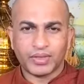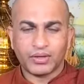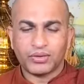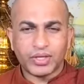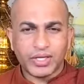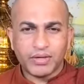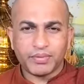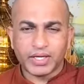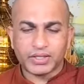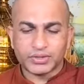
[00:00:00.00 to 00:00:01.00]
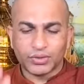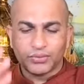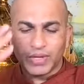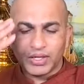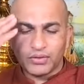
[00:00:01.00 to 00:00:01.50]
not different. So
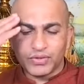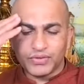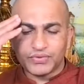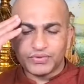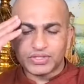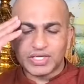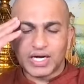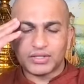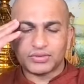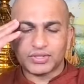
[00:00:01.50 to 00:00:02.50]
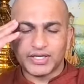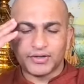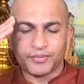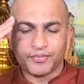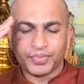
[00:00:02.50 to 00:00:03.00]
when you, if you start to think
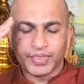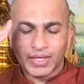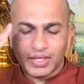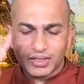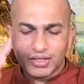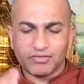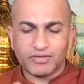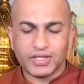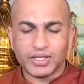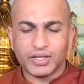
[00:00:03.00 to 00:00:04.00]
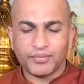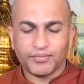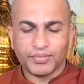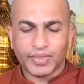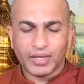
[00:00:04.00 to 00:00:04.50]
in this sitting,
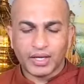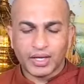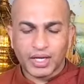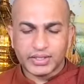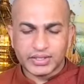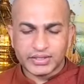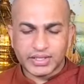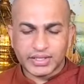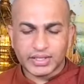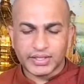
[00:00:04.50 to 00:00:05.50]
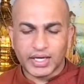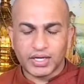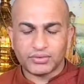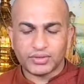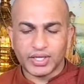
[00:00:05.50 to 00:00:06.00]
I just settle
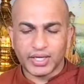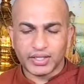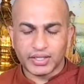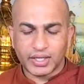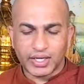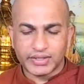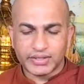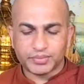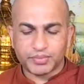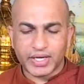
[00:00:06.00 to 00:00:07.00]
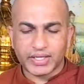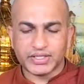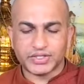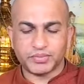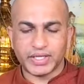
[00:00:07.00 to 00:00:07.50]
down and I just
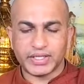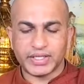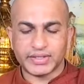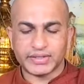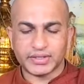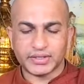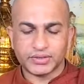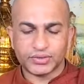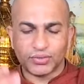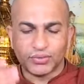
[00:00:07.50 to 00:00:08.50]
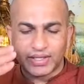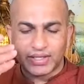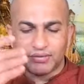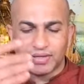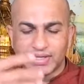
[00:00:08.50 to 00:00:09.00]
practice meditation. So
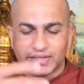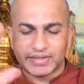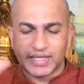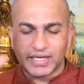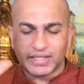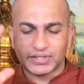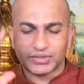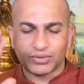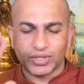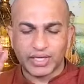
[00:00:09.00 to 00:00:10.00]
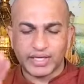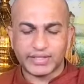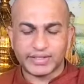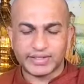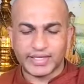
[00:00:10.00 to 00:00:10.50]
whatever it is there, it is okay.
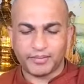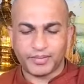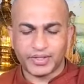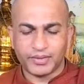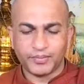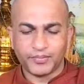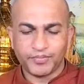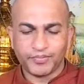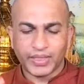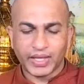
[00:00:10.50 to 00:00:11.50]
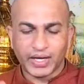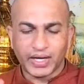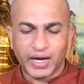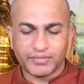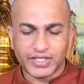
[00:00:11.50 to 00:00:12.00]
Let it happen.
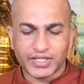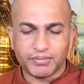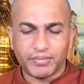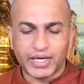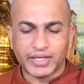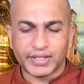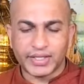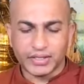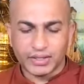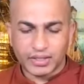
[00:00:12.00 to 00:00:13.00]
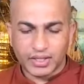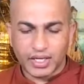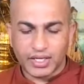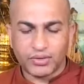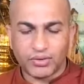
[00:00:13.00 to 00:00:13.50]
And after the bell ring,
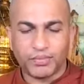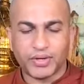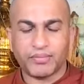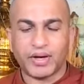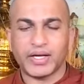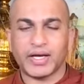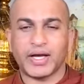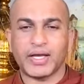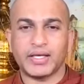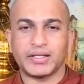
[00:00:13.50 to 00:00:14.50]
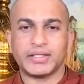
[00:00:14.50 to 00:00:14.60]
I open my eye.